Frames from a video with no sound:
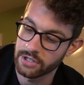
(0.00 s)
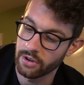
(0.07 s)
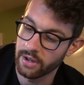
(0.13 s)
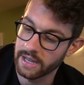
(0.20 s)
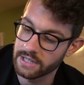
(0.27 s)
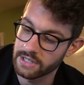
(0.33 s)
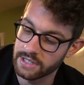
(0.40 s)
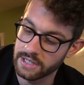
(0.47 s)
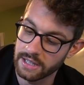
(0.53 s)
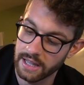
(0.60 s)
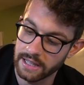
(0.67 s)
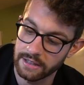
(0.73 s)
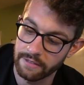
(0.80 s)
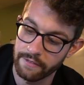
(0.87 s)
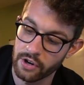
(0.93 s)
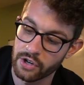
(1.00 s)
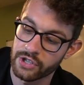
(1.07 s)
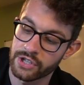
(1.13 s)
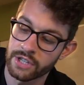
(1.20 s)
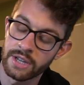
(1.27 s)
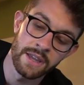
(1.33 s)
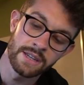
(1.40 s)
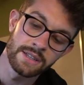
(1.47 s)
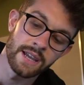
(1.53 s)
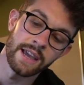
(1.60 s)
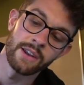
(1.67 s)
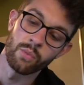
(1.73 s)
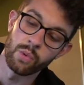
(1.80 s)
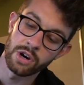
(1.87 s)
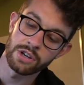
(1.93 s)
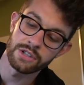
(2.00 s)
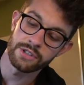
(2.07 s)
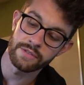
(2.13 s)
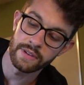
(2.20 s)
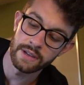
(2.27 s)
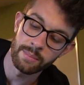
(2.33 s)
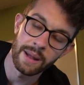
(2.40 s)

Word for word: so I could see like the first ten words of it,